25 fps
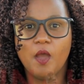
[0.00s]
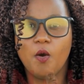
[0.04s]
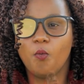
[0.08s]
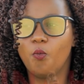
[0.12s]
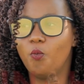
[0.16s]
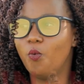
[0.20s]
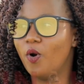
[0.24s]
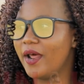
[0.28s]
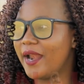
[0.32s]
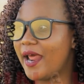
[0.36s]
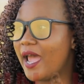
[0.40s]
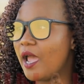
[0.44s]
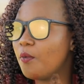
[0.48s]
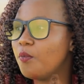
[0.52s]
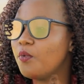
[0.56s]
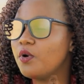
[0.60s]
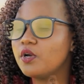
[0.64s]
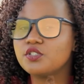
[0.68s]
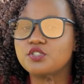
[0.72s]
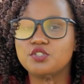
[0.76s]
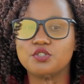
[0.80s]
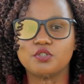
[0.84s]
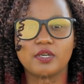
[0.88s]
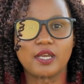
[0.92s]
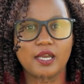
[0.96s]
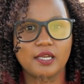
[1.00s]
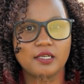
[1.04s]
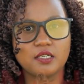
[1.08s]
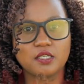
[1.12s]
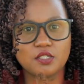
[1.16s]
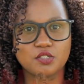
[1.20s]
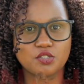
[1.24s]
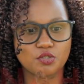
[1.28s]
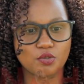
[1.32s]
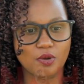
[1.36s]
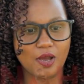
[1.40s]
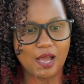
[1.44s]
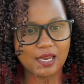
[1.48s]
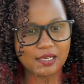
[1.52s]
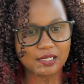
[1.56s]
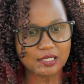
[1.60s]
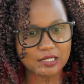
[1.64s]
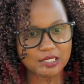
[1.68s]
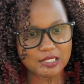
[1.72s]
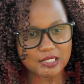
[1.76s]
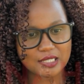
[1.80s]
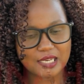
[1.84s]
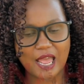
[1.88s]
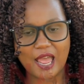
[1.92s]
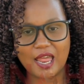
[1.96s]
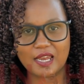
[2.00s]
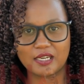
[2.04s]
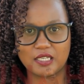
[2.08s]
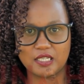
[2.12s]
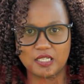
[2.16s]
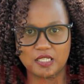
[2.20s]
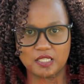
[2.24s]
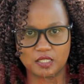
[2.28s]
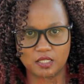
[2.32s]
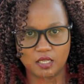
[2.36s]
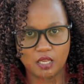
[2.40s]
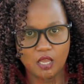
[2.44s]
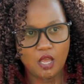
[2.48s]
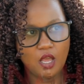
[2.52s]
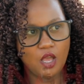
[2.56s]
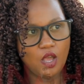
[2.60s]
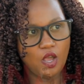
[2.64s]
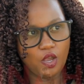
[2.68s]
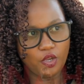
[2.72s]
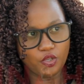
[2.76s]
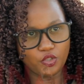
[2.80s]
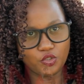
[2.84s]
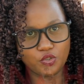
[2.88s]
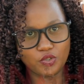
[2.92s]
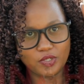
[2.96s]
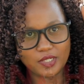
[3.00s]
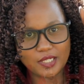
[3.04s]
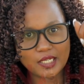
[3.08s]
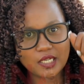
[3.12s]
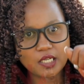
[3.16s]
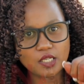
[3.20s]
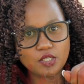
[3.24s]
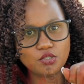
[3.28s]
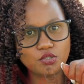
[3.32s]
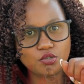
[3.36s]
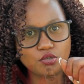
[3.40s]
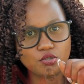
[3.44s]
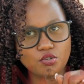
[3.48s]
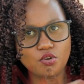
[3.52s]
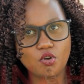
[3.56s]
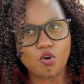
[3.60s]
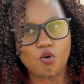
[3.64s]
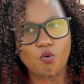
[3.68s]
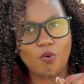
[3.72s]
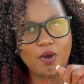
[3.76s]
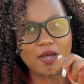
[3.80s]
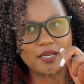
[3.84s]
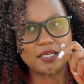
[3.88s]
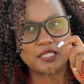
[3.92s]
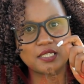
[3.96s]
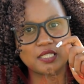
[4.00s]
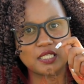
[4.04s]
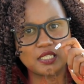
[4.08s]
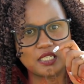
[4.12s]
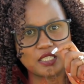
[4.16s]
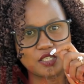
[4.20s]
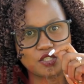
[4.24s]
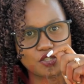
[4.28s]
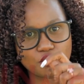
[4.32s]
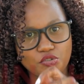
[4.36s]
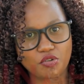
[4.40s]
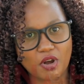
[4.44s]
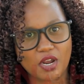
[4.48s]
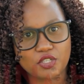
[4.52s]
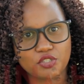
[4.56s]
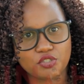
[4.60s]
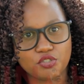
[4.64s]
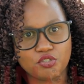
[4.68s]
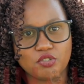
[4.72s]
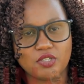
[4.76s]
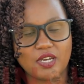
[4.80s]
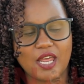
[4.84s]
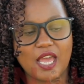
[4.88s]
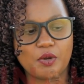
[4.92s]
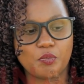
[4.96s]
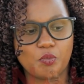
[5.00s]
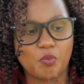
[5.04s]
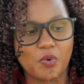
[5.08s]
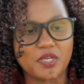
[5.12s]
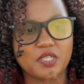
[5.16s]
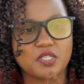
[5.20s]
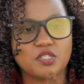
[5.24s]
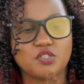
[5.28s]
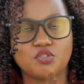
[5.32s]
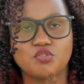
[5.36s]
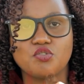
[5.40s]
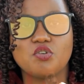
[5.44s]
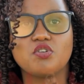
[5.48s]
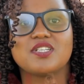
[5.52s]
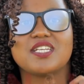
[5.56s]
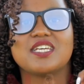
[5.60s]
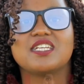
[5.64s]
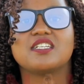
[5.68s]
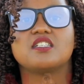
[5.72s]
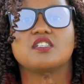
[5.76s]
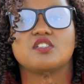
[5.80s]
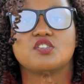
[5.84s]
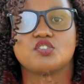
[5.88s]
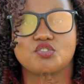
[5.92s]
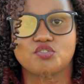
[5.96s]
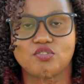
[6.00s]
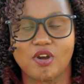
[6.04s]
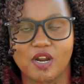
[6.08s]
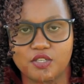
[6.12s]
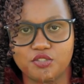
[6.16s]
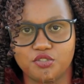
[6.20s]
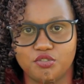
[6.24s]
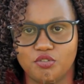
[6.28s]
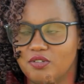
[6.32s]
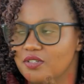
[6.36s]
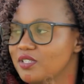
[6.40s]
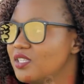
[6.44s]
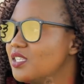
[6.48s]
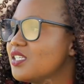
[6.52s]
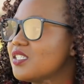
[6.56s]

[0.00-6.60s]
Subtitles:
What I want Ugandans to understand is you need to know what is a distraction and what is not a distraction.